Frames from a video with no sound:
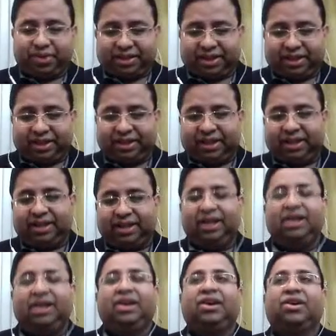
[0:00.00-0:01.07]
what I said that
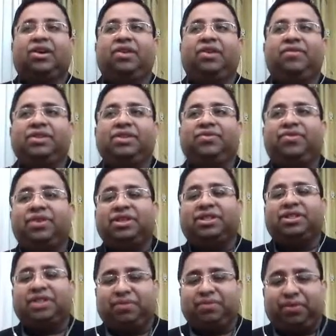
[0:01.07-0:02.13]
conference is the
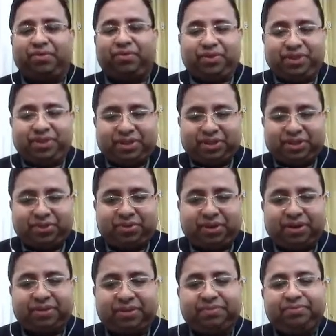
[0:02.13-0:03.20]
first step of your research
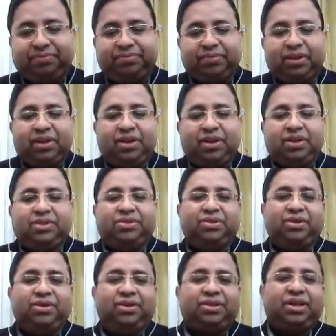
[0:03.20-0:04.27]
work.
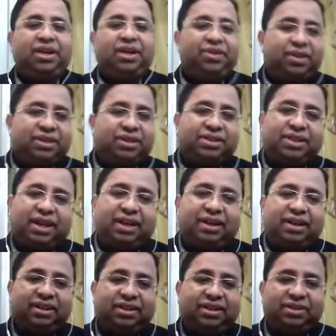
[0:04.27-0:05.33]
So try to
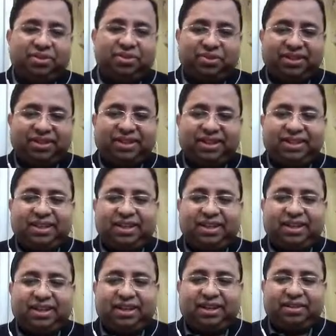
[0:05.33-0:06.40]
understand this one. What I said
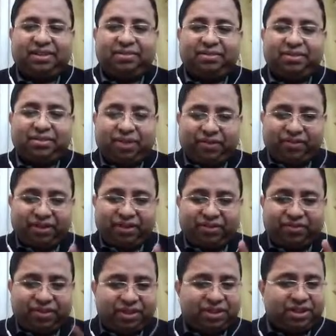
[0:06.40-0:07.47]
that conference
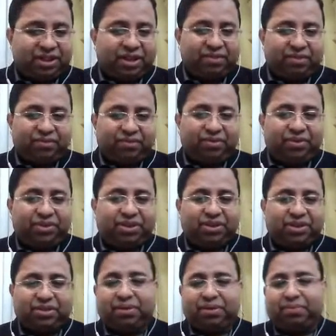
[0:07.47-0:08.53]
the first step of your
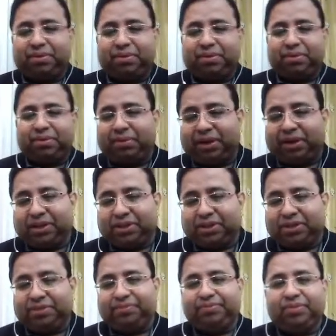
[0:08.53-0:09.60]
research paper
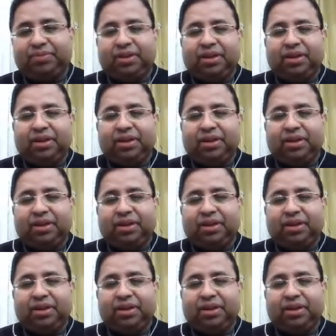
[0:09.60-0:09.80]
publication.